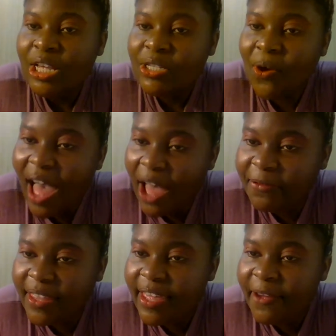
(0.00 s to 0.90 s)
so
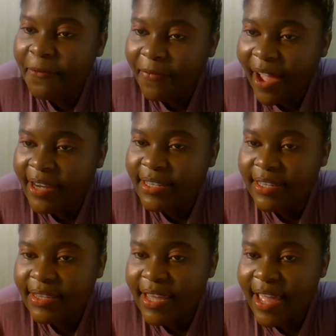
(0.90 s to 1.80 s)
after they find
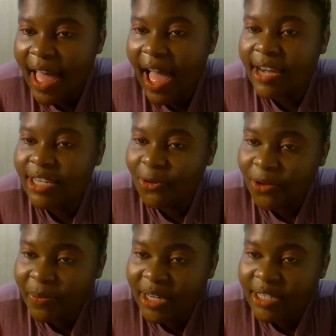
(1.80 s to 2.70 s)
they are
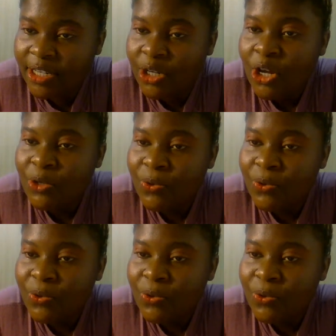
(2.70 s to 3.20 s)
undocumented